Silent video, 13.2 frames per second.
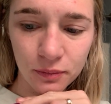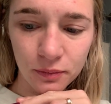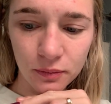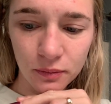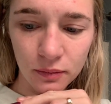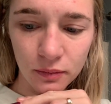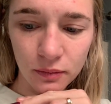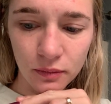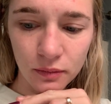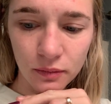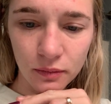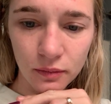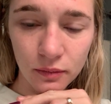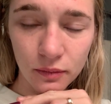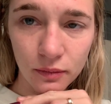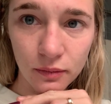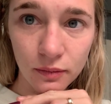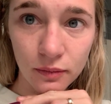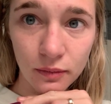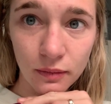
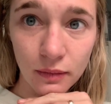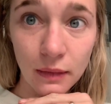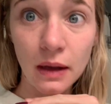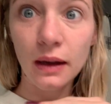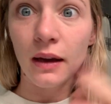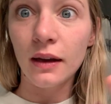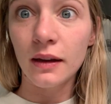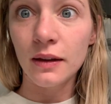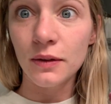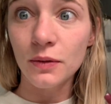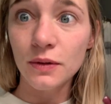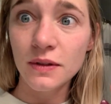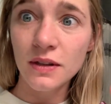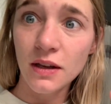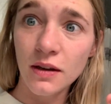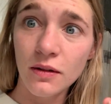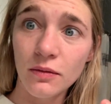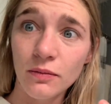I guess we'll see.